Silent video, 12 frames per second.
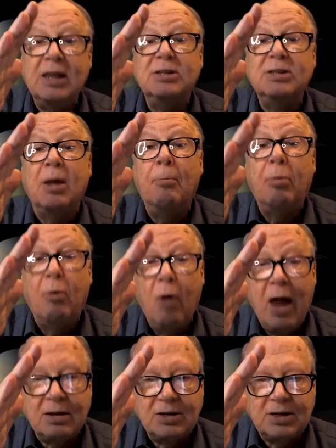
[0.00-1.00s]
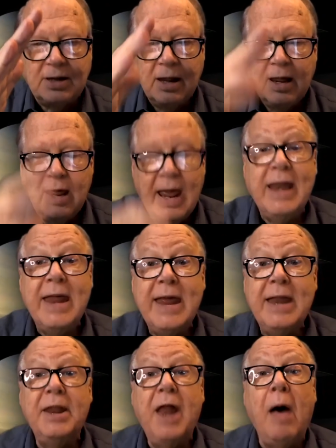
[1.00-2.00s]
is compressed and
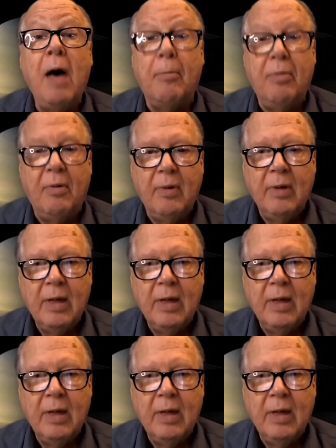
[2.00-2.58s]
heated up.